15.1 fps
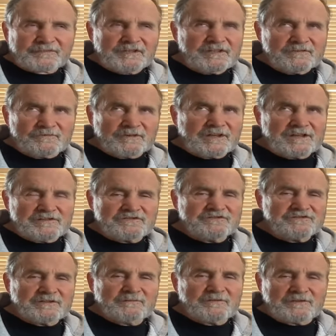in
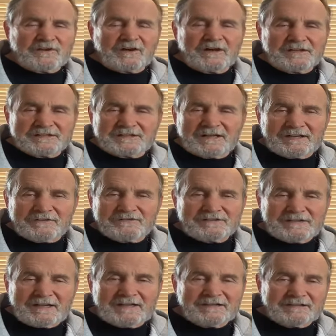relationship with God as I
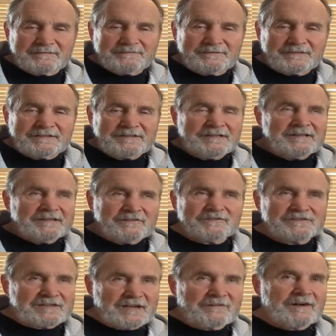understand Him. And of
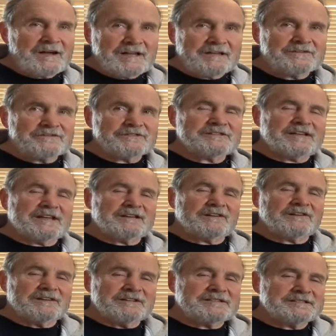course, how I understand
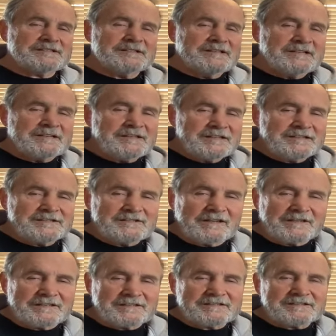God is, is
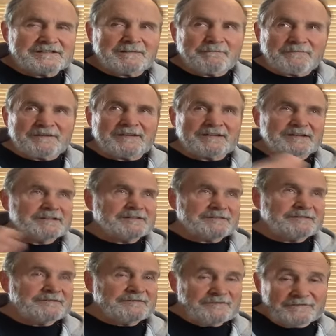not as something,
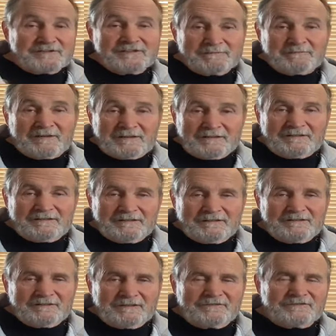this is my
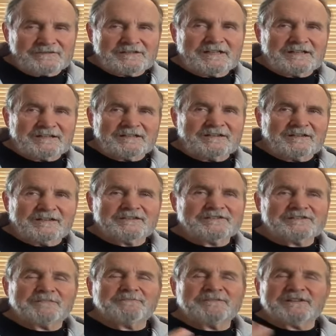understanding, not as
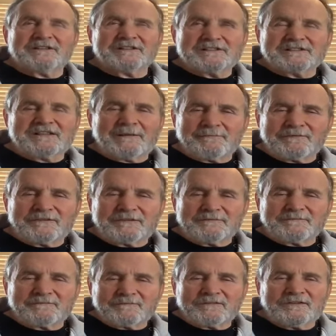something that's separate,
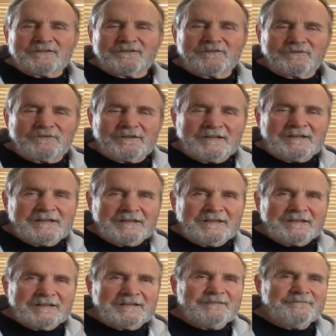you know,
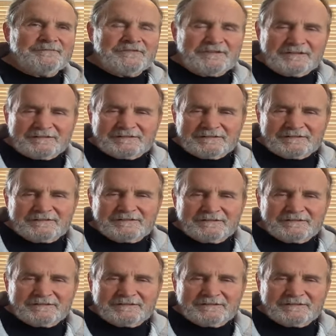infinite,